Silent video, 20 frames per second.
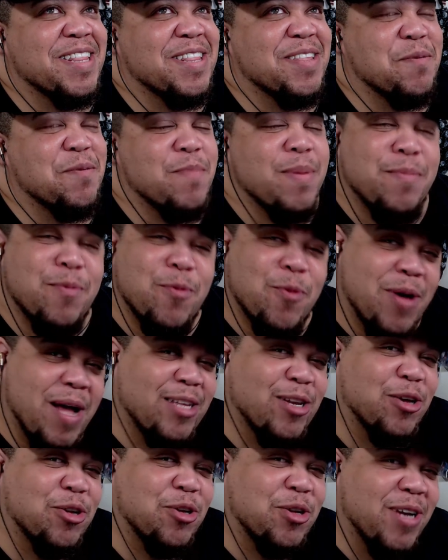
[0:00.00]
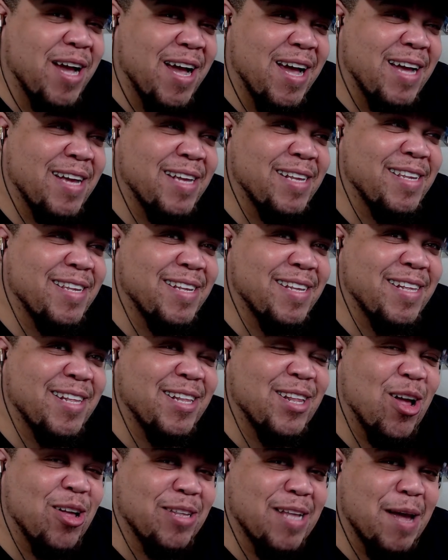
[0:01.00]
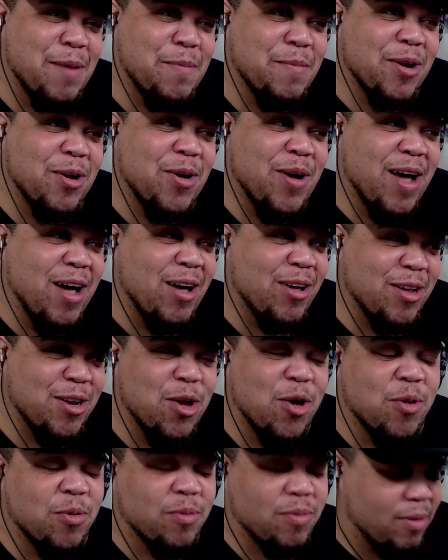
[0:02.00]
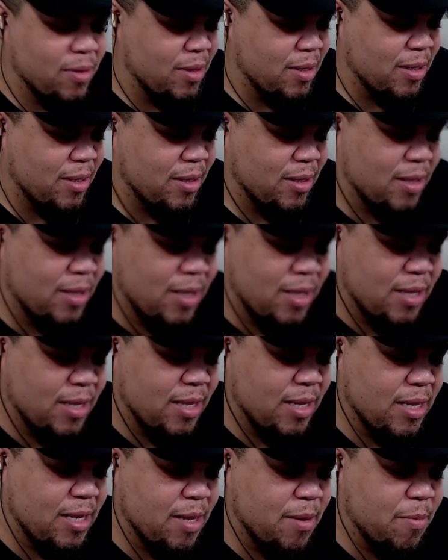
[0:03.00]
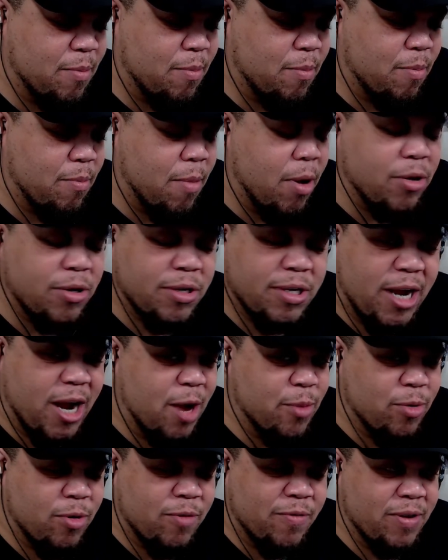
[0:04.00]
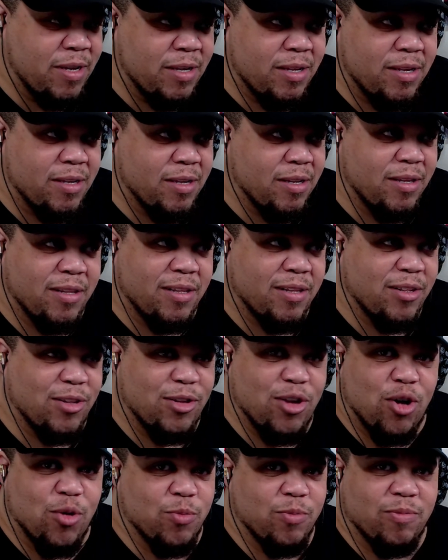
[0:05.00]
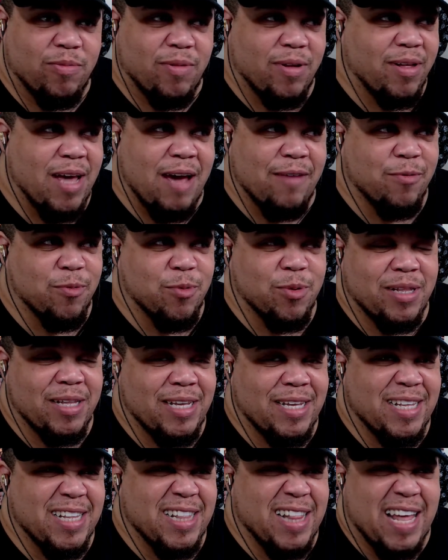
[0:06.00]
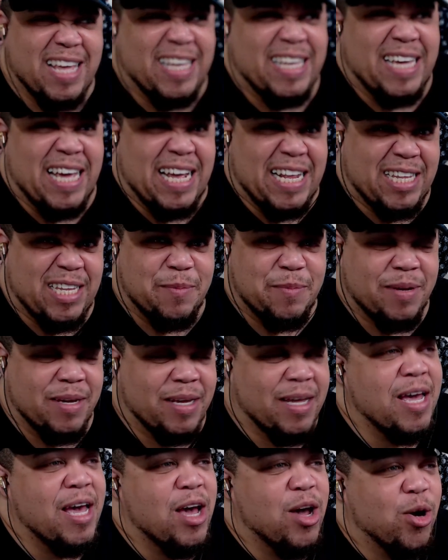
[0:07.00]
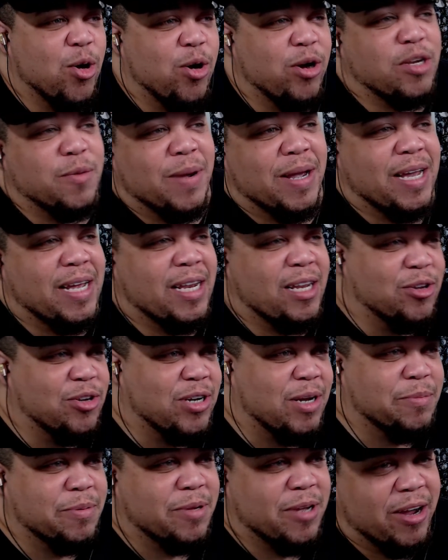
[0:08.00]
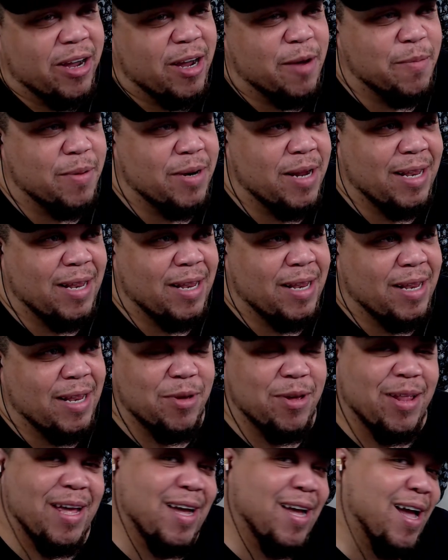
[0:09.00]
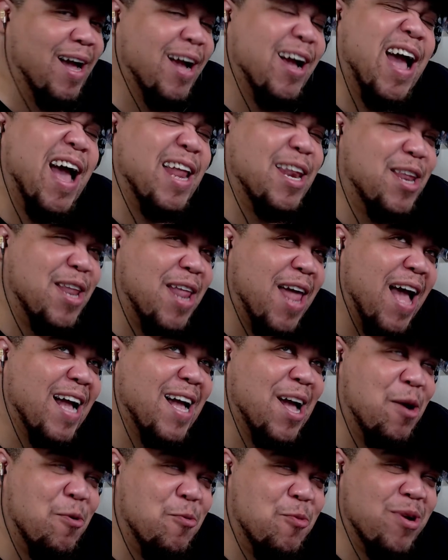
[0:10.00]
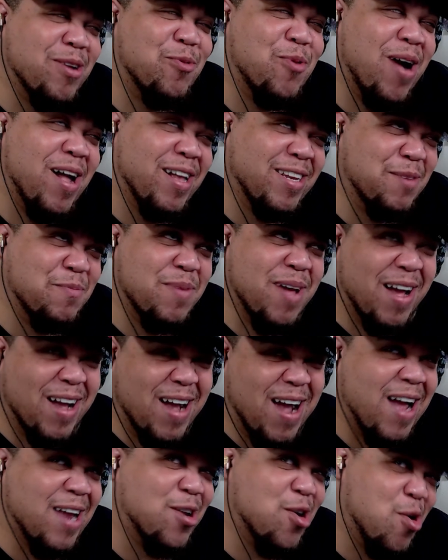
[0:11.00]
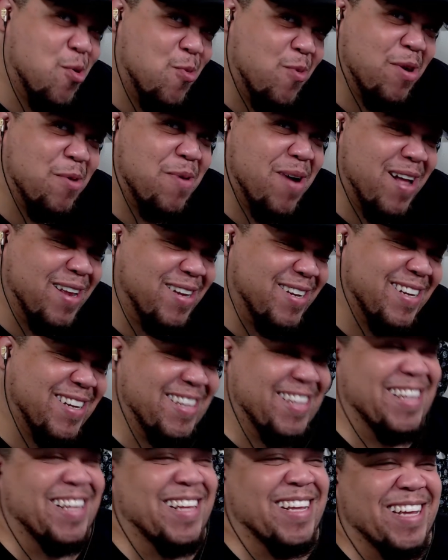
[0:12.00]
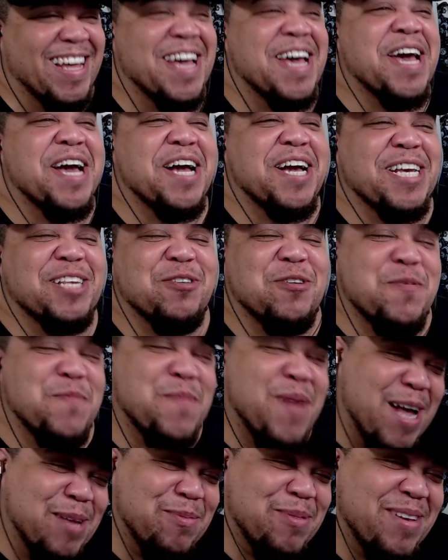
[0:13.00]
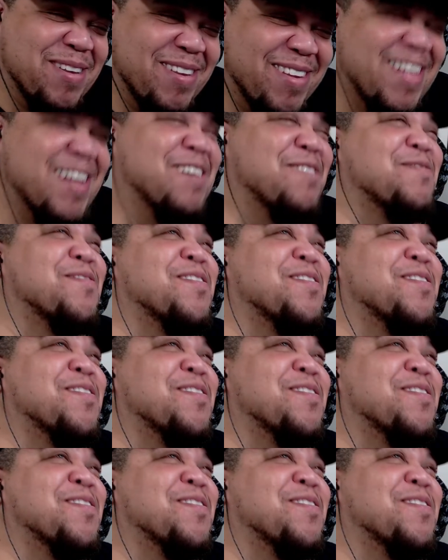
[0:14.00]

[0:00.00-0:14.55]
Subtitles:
remember when I told you guys a long time ago how, you know, most scary movies don't ever really, like, get to me? Of course, you might get a little jump scare here, but I'm like, we like, I want to watch it, but I kind of don't want to watch it because it reminds me of stuff.